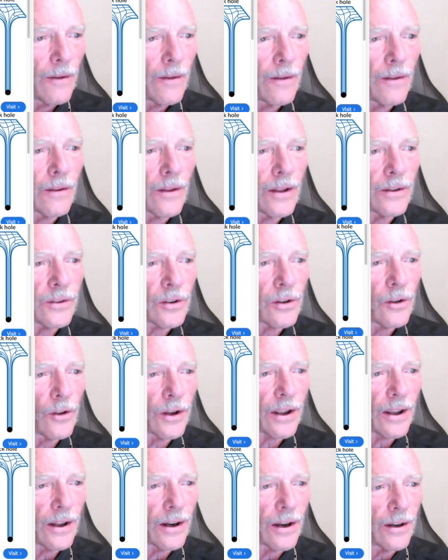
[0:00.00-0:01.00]
Let's
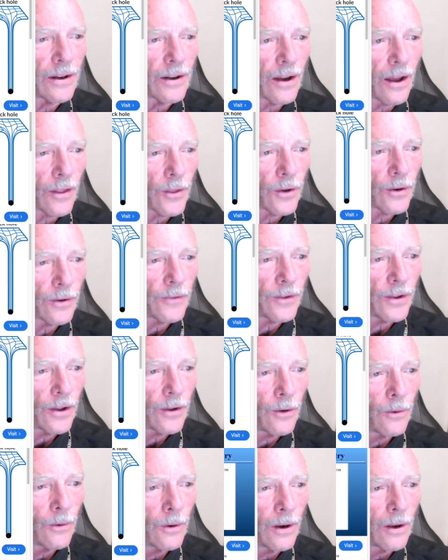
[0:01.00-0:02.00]
look at another
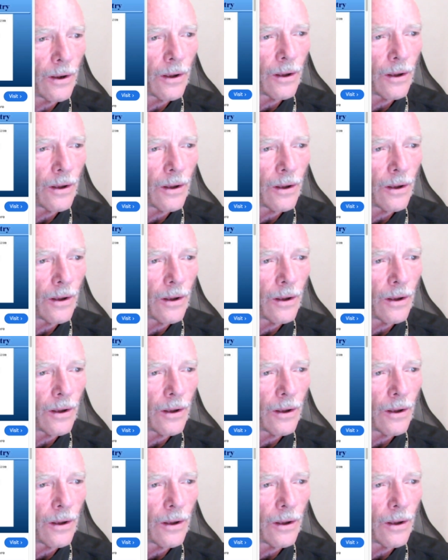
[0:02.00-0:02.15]
view.